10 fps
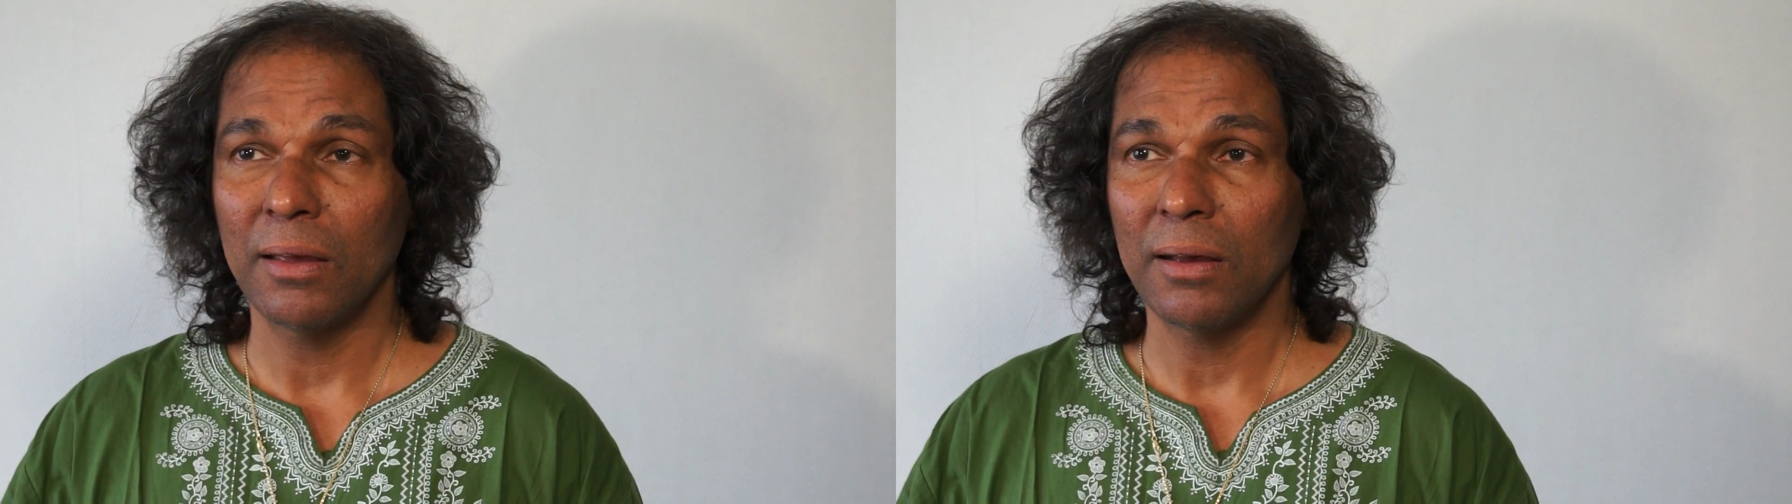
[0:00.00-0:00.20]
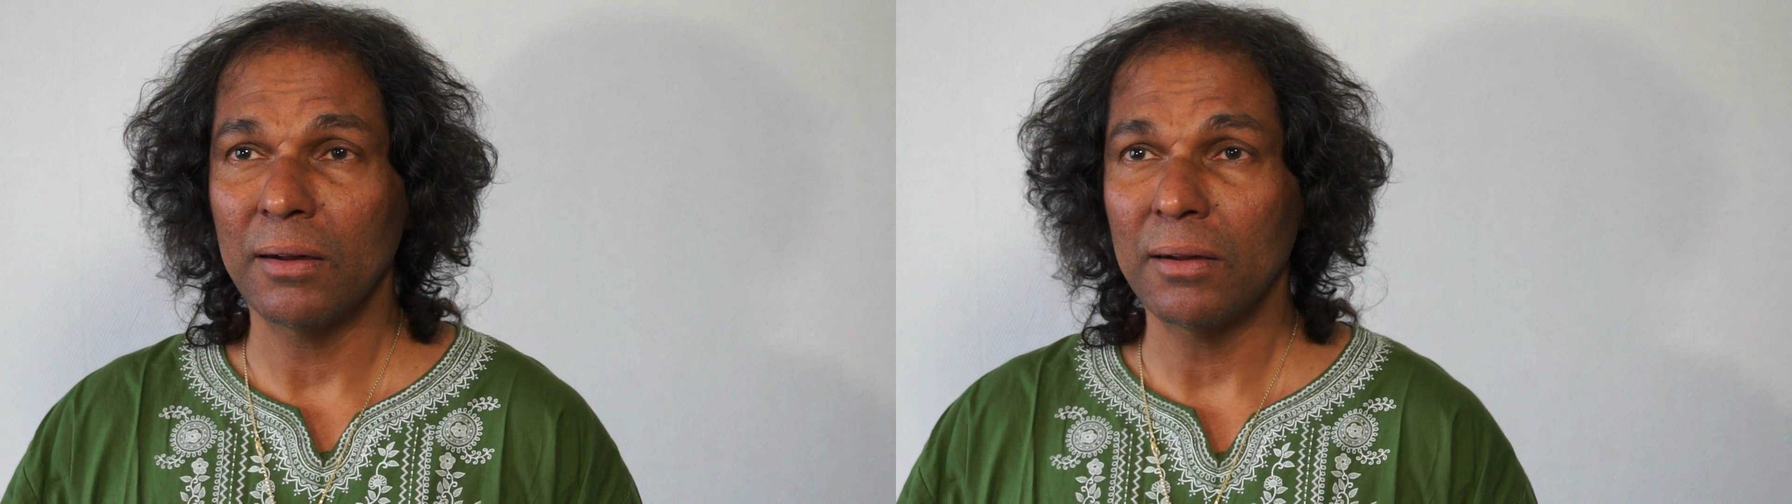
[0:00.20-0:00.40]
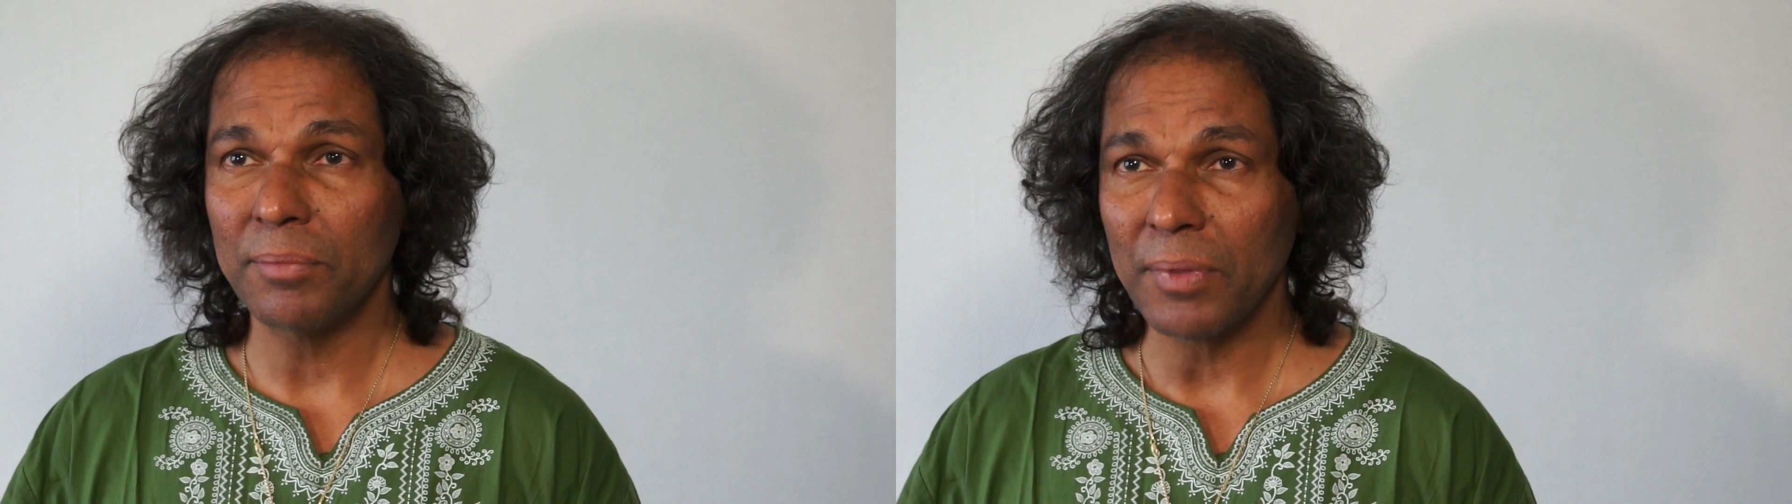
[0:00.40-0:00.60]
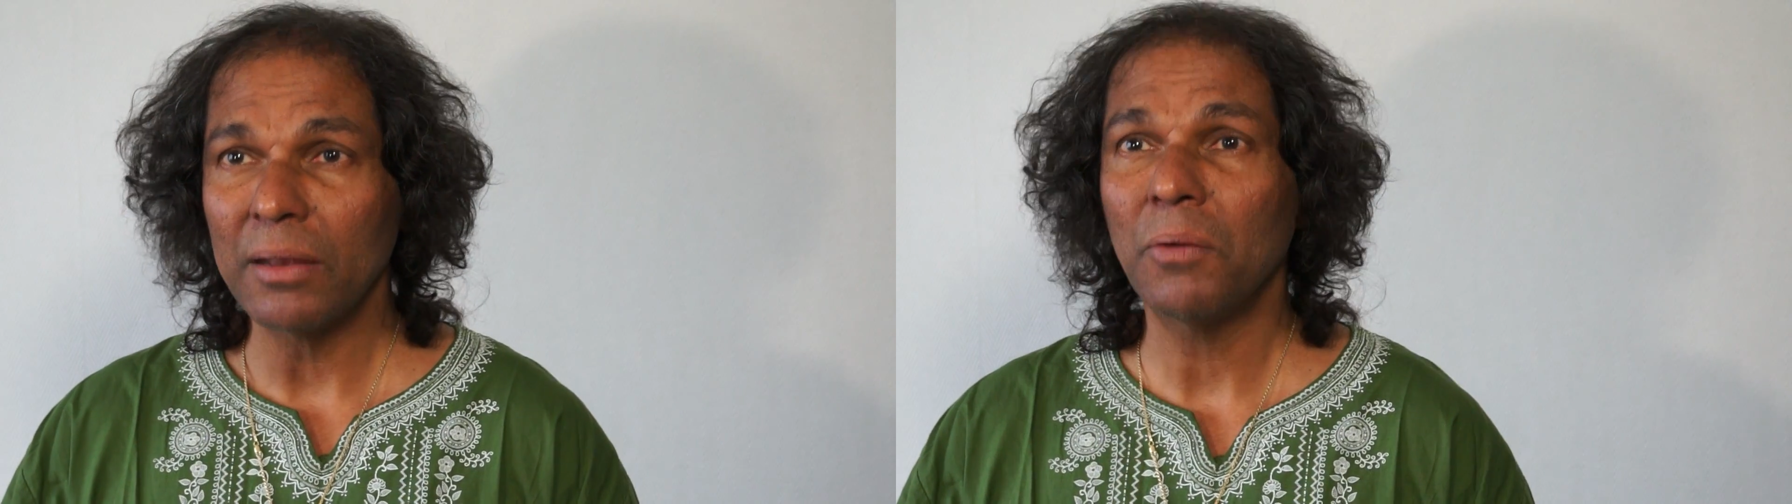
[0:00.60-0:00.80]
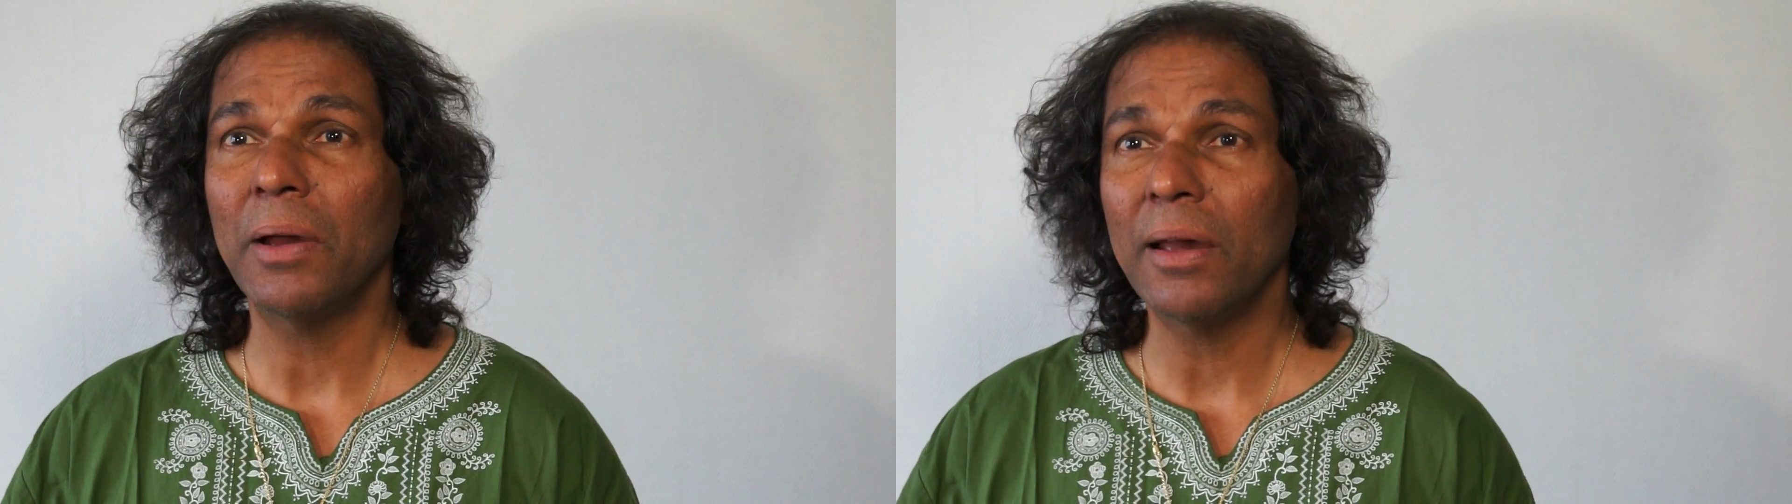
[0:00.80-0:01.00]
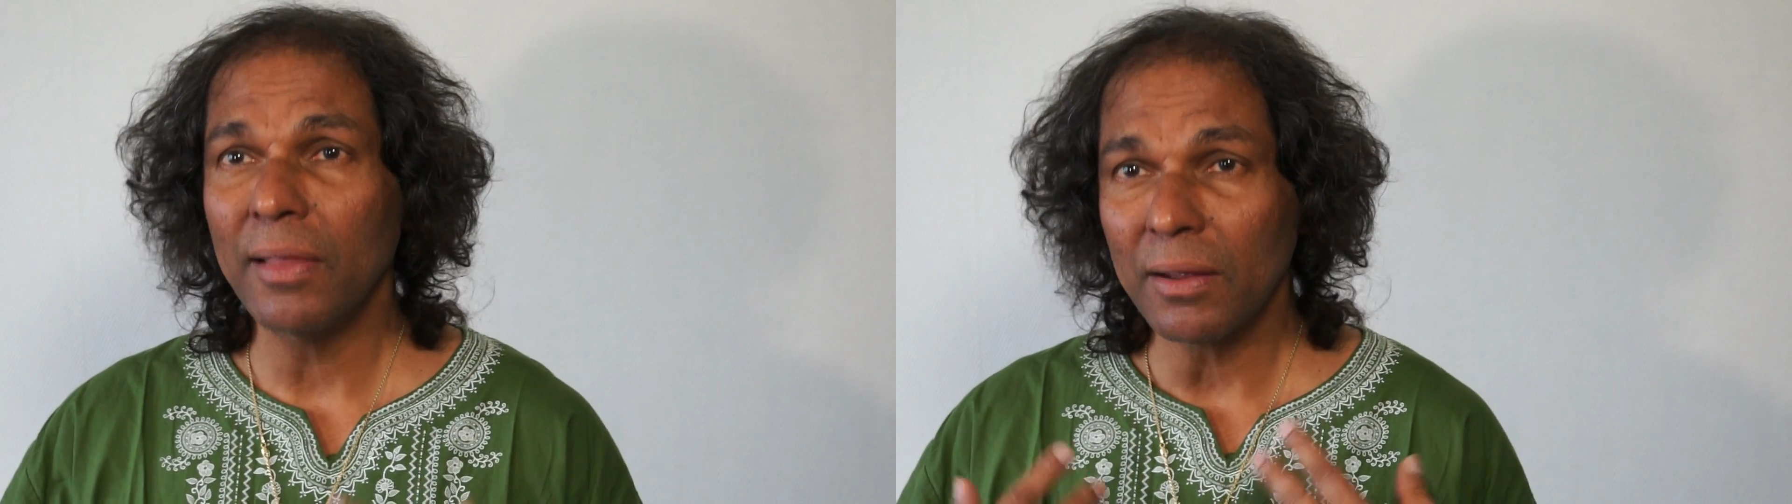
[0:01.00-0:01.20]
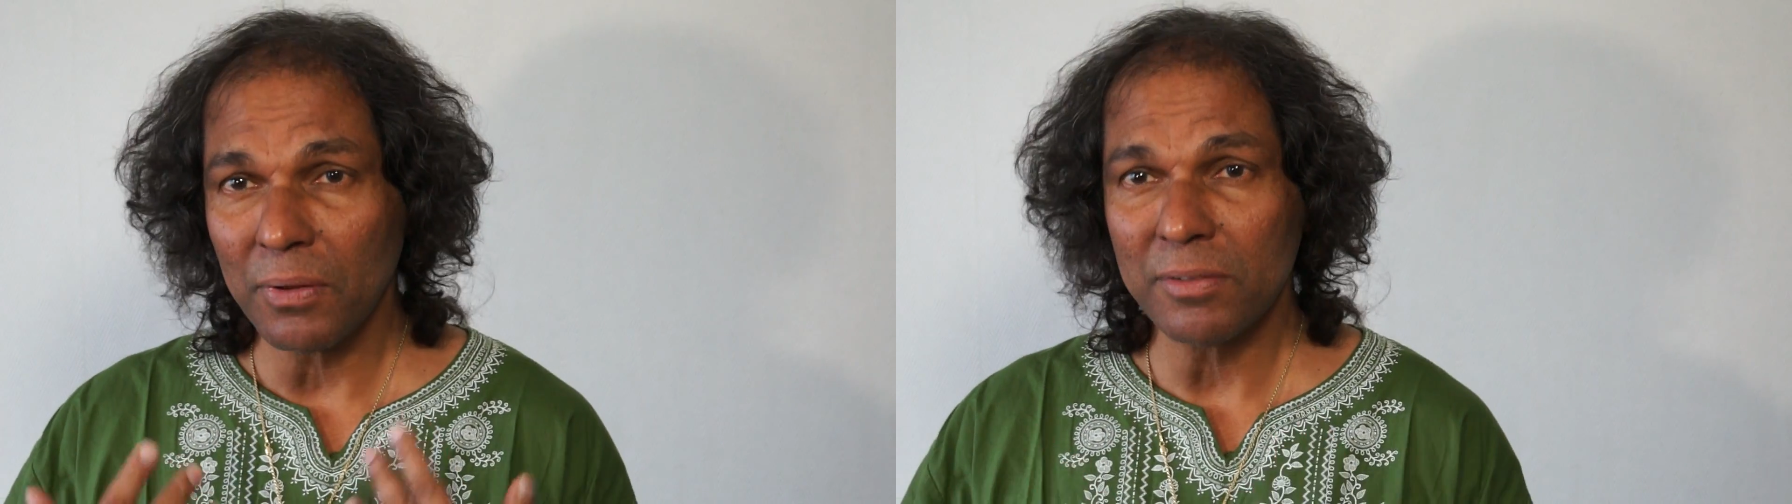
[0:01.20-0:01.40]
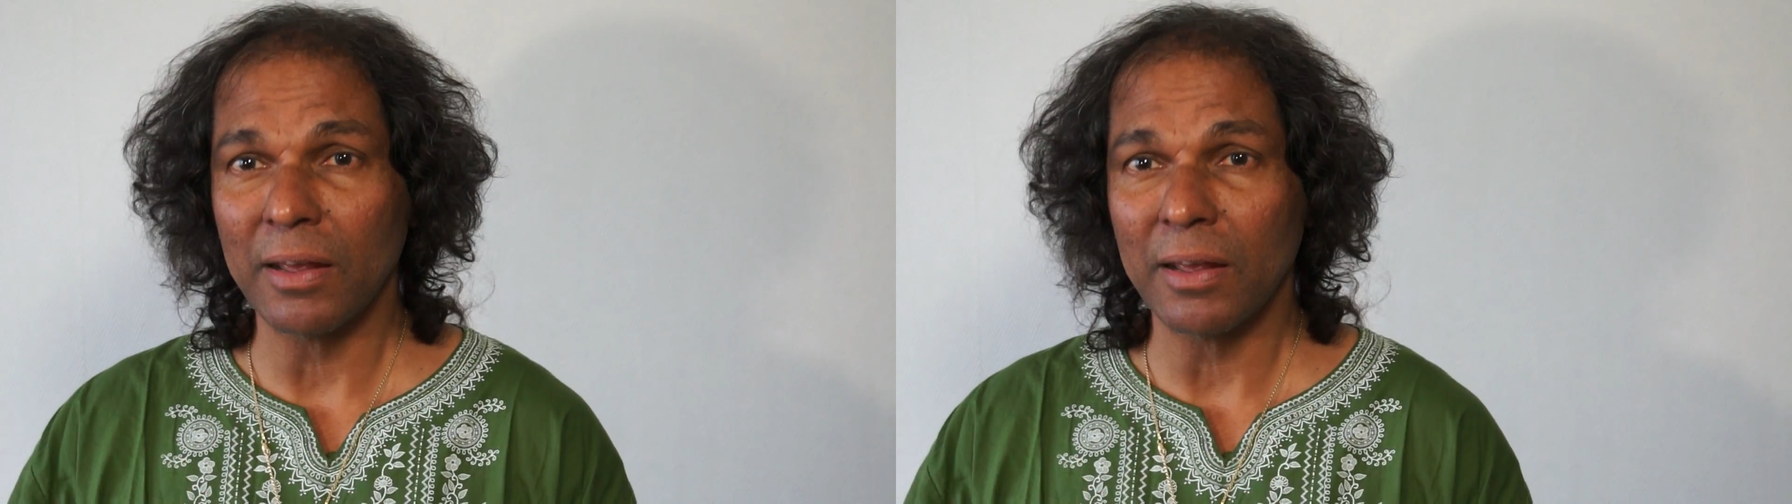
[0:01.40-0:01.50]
in a way that was